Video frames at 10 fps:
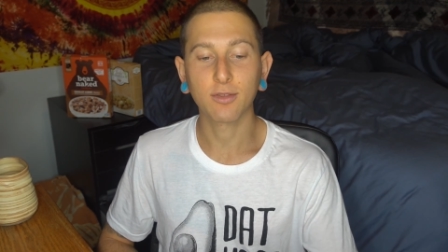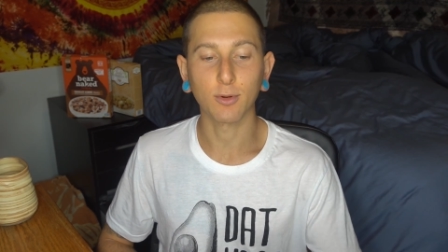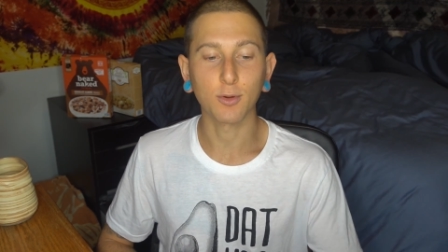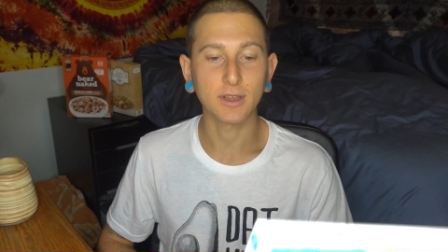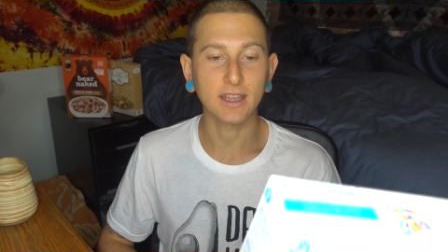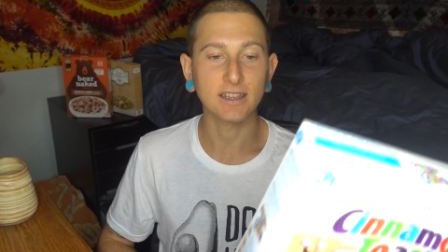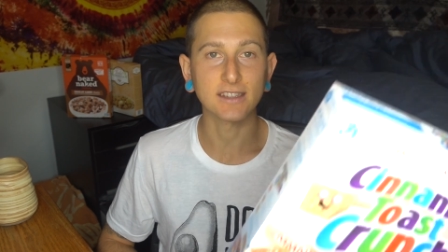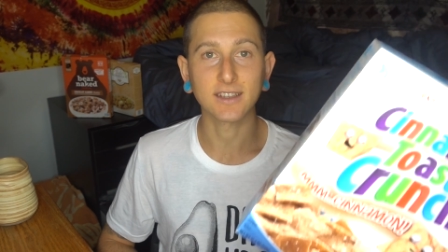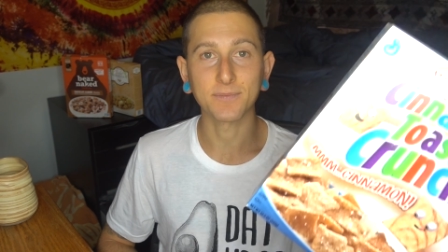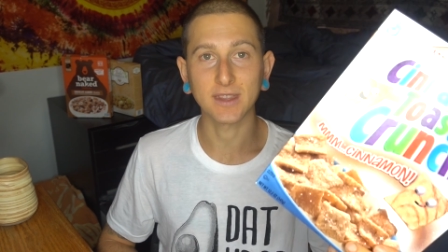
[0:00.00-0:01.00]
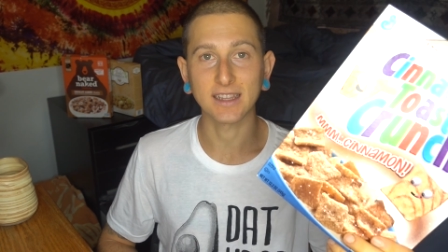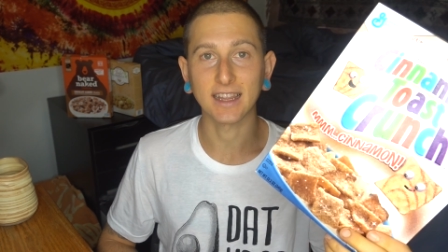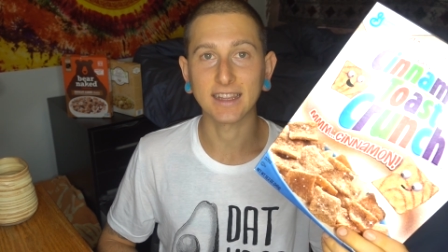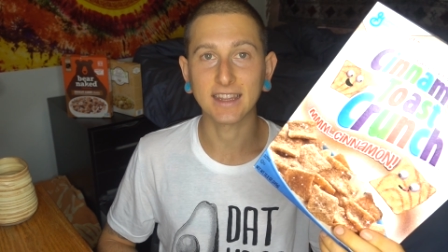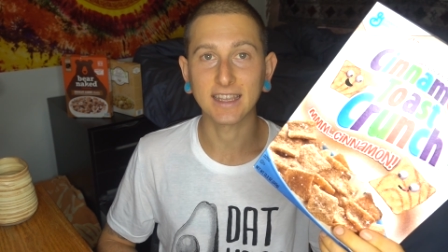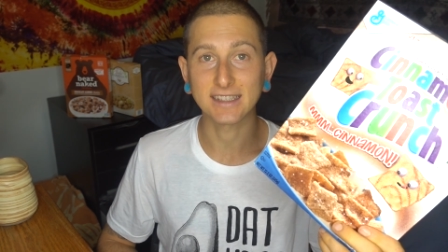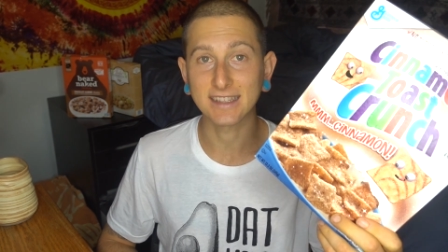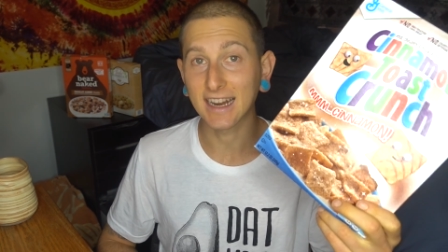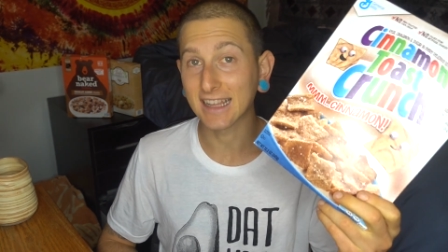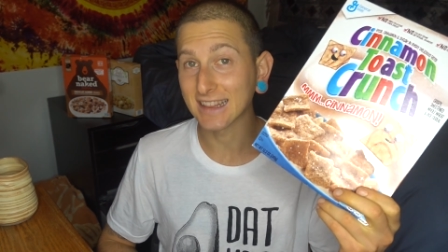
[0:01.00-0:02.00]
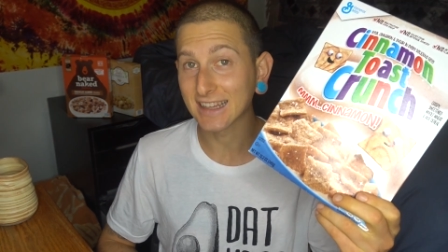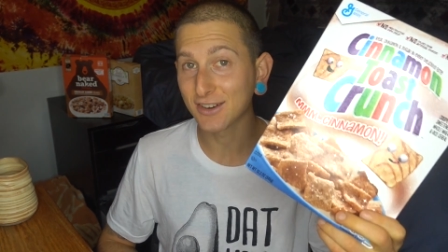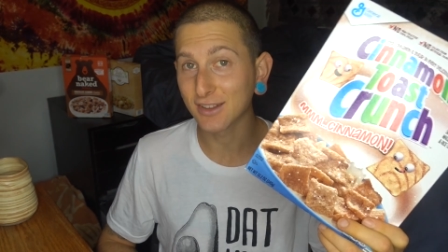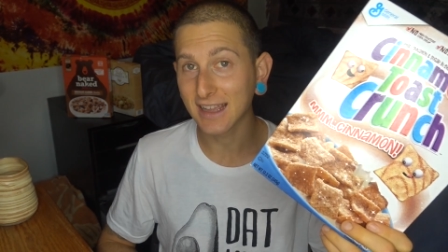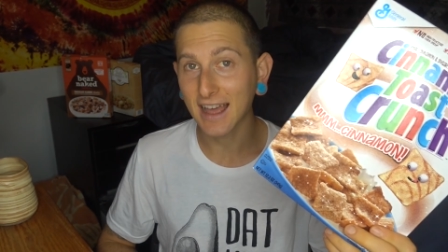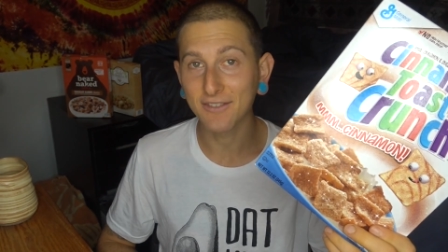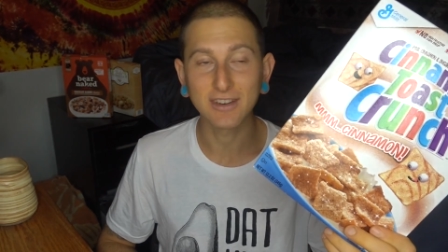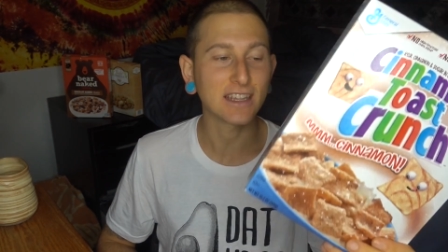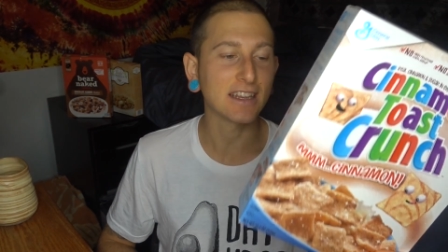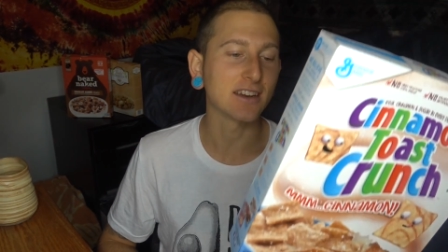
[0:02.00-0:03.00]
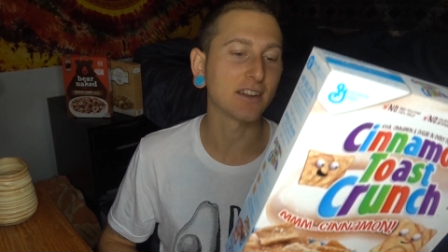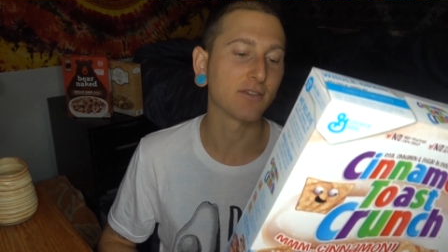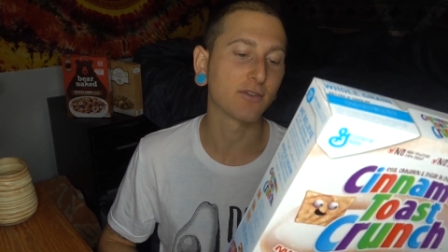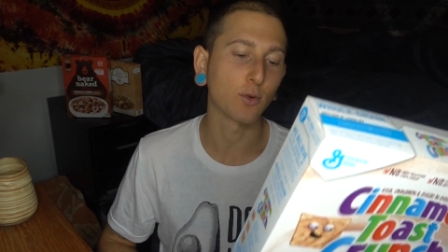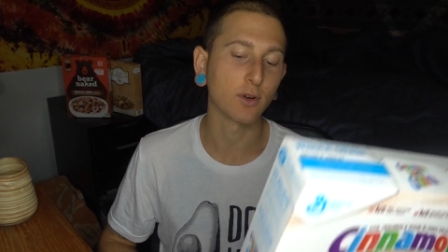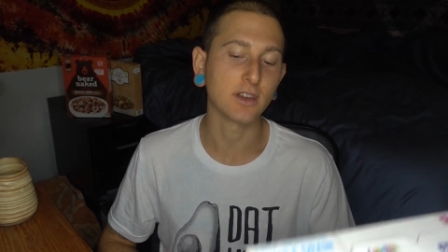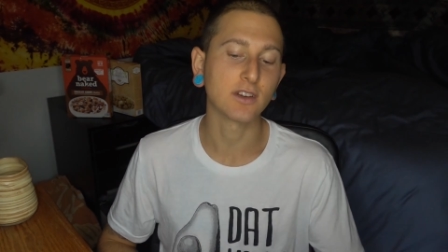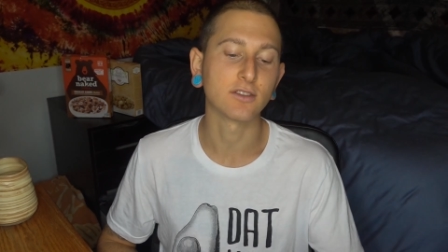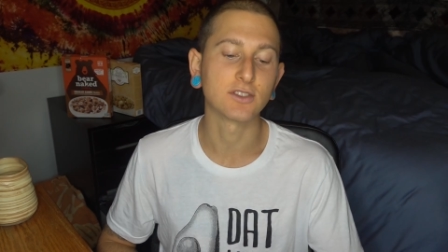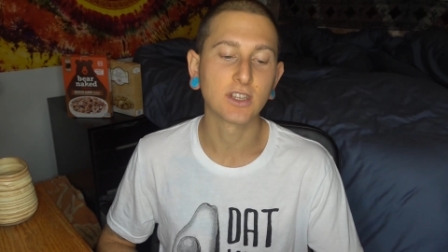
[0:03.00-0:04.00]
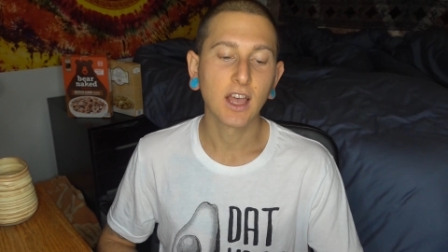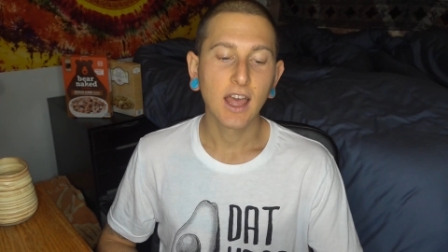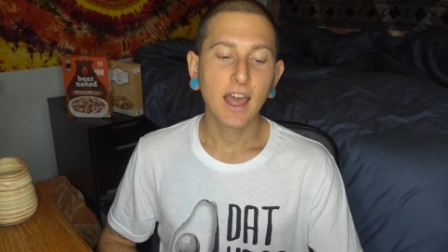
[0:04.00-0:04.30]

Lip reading: throwing in something like this that I literally haven't eaten in 4 years,